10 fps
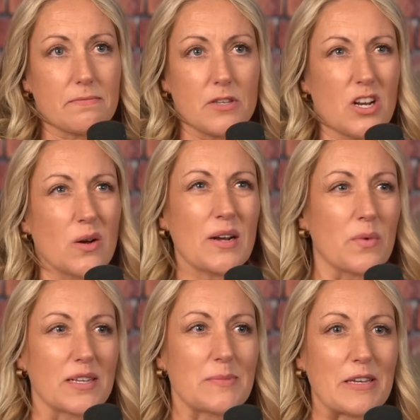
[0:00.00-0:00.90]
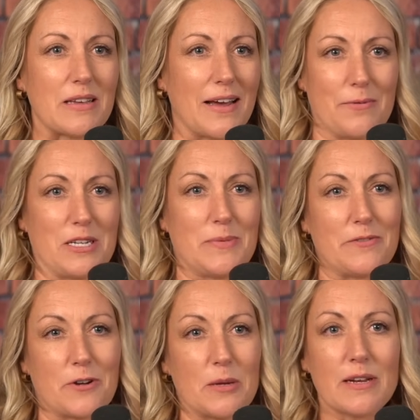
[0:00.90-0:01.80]
you know, I don't want to speak. I don't want to speak
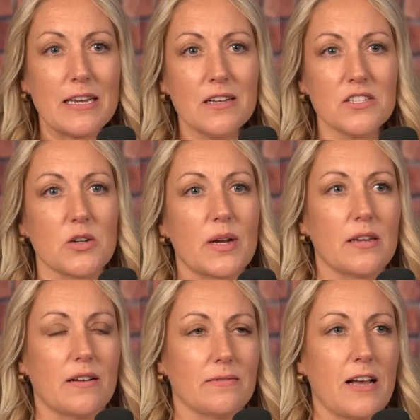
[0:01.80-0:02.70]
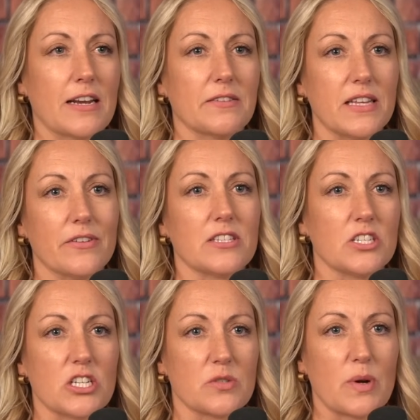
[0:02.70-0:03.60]
for anybody else. So I, will kind of leave it to
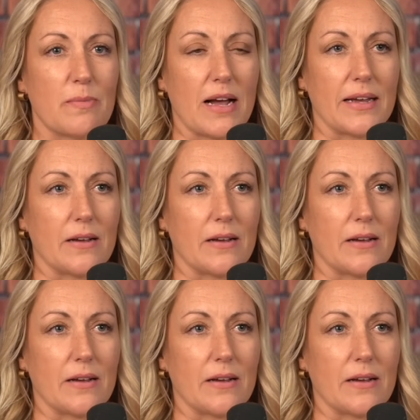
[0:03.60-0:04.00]
just what my